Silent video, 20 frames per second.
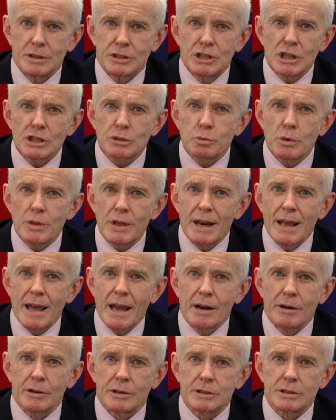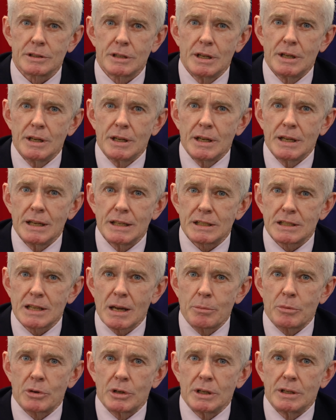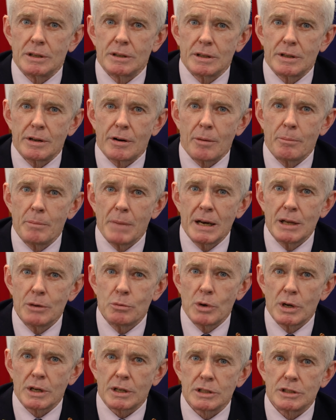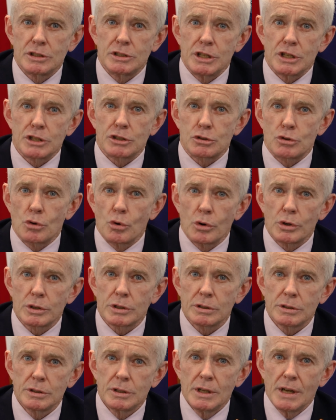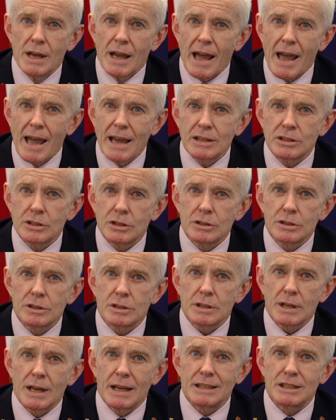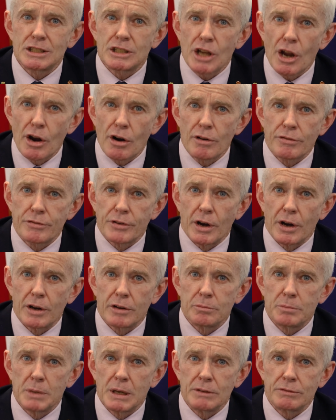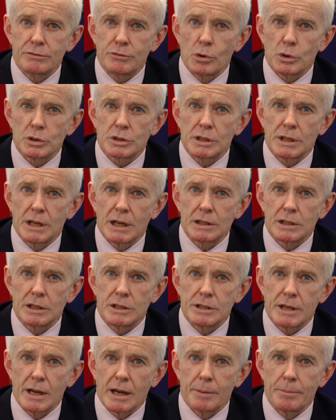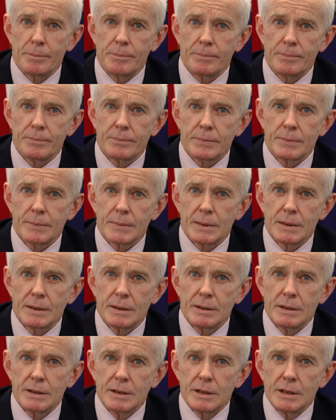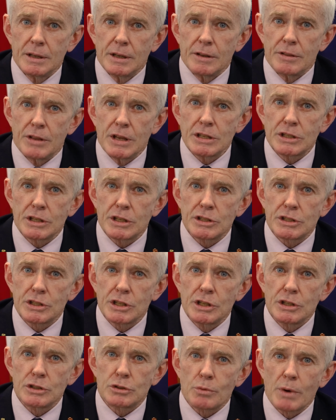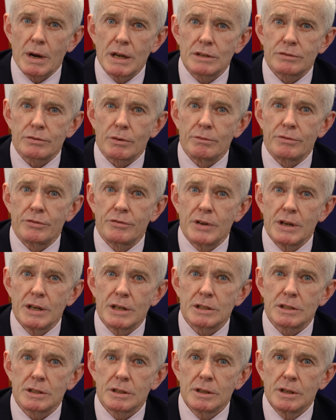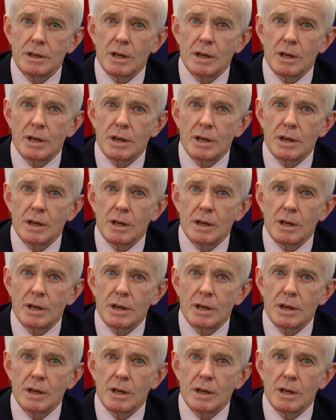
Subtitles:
just within hours. In summary, there are many workers distraught, anxious and terrified of being forced to get the jab. These concerns range from fears